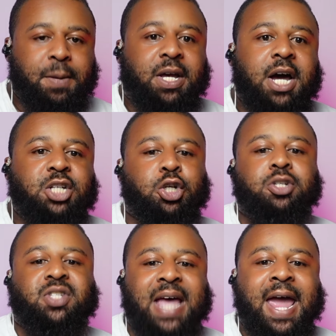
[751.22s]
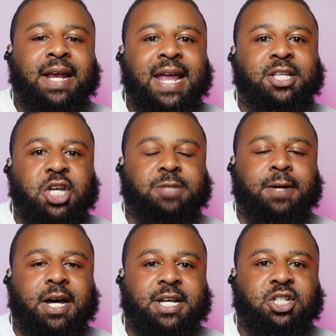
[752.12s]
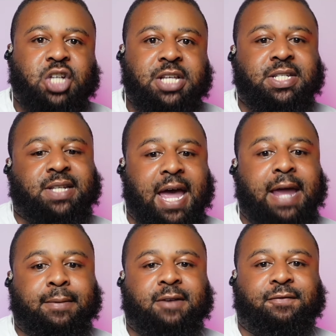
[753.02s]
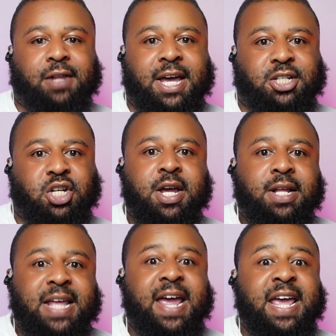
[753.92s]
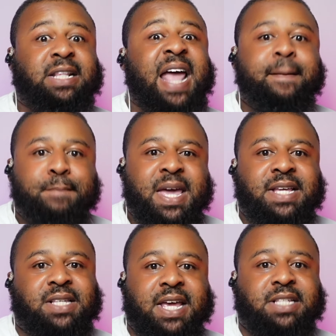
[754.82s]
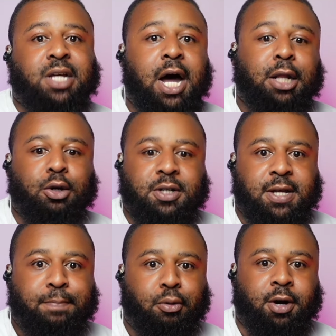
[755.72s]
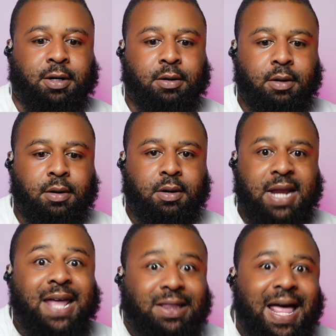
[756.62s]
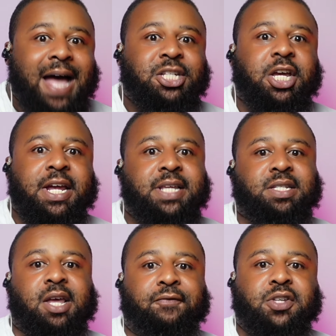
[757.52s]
Because you're saying that just because Jesus came in the flesh, that means that his color is important. That logic in itself